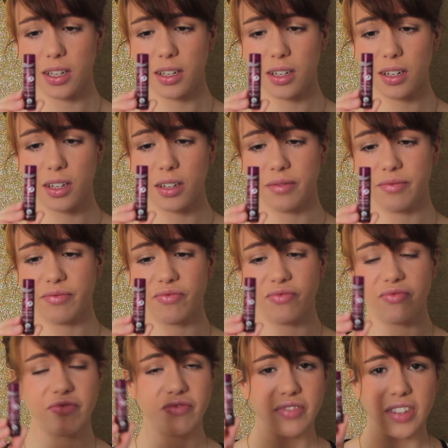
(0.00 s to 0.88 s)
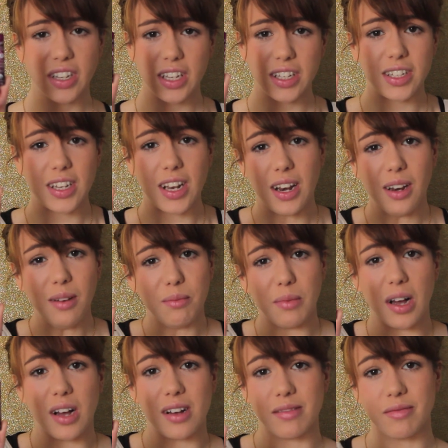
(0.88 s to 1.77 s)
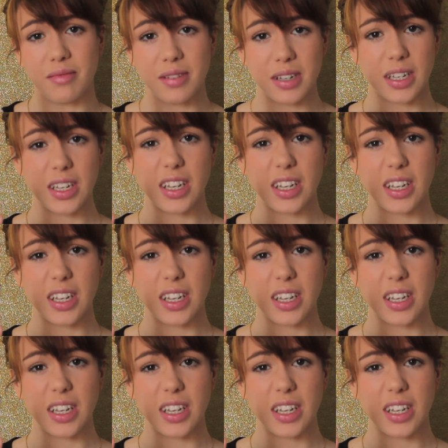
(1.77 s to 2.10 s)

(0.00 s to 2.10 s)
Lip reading: you know, it's a lip balm.